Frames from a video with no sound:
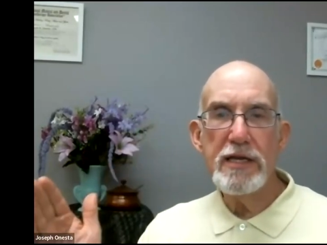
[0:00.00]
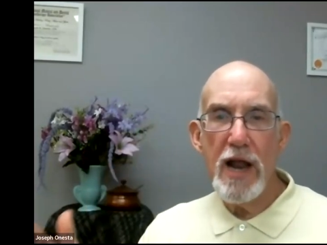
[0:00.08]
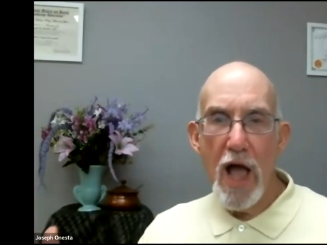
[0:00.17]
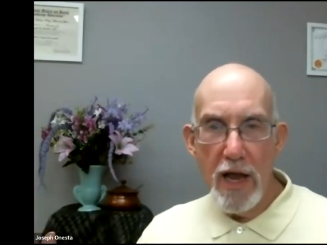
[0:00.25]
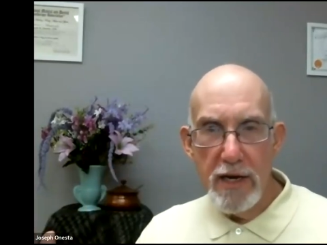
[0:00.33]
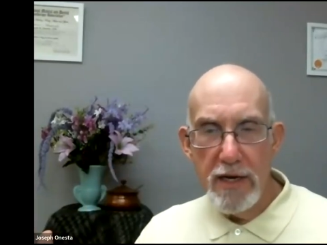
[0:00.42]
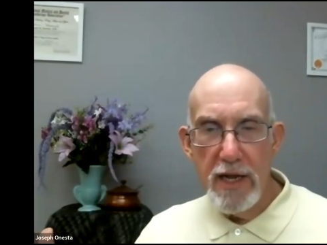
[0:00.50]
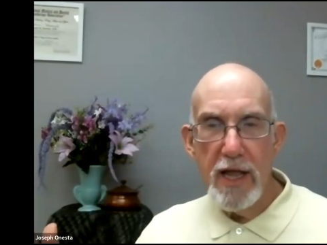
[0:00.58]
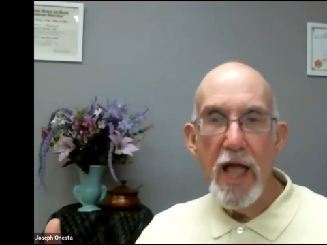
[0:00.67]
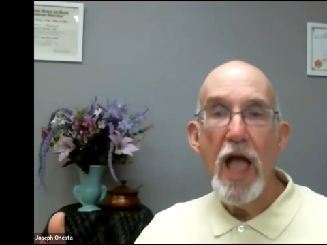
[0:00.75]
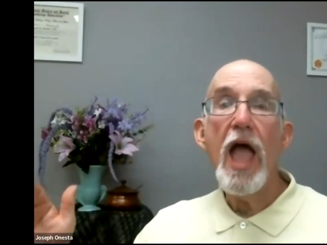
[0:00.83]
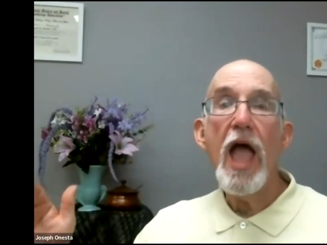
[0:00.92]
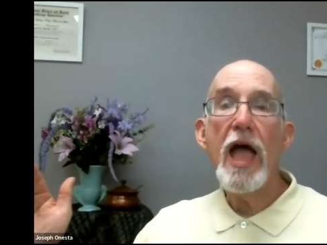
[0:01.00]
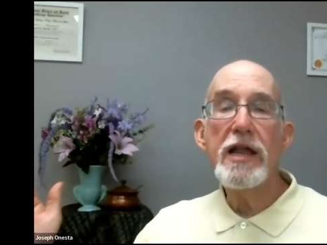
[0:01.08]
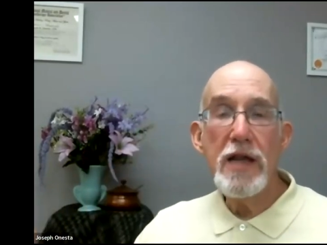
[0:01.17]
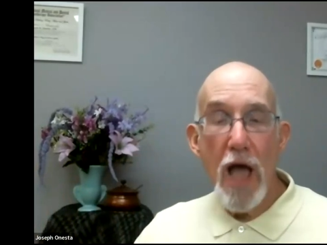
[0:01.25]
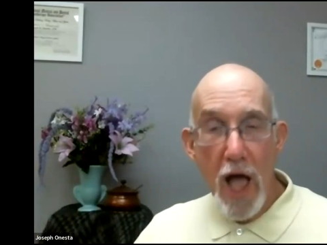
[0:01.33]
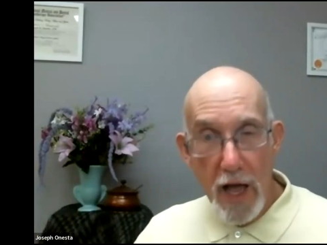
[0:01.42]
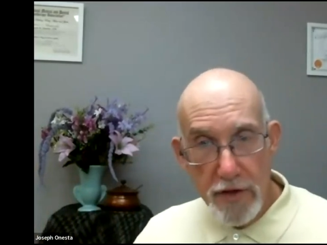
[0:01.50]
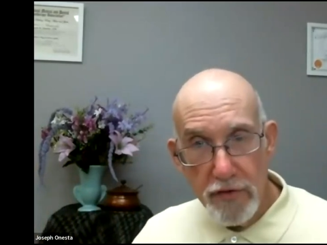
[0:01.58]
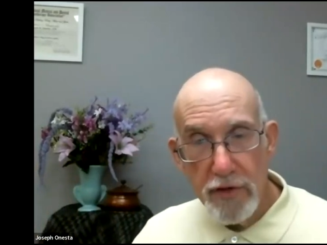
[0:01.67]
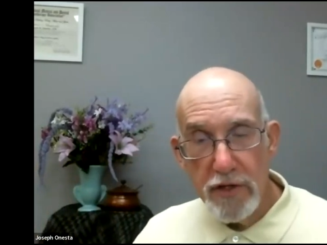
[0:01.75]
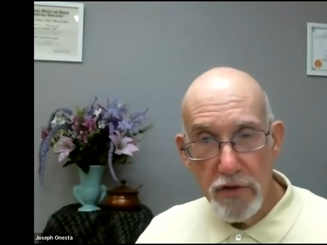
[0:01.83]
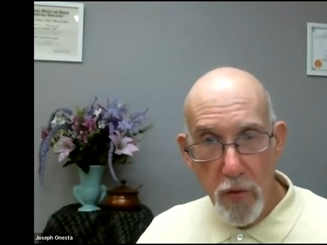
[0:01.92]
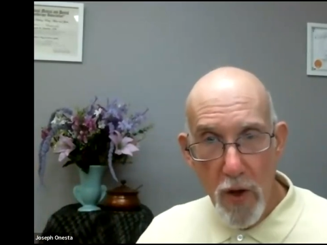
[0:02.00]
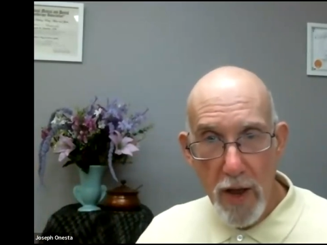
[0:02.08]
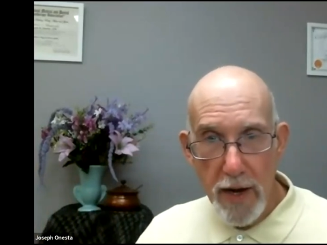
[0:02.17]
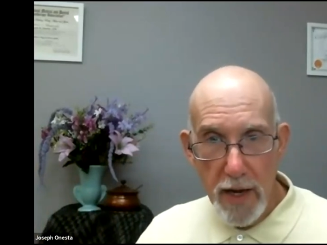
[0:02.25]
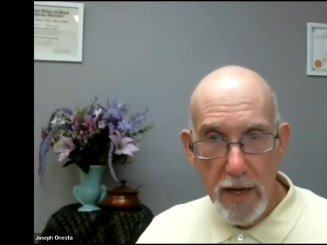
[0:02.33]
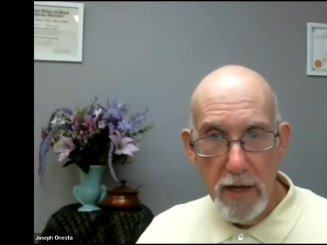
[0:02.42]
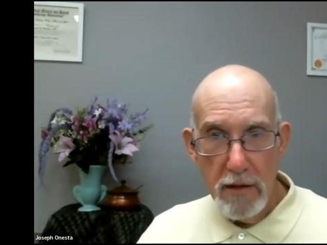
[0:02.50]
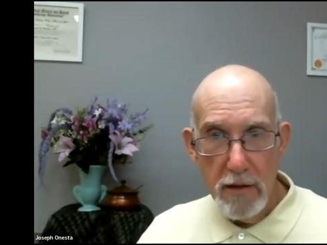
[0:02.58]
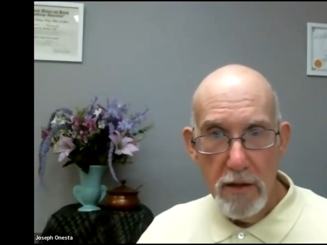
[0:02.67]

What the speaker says: 90, and 120.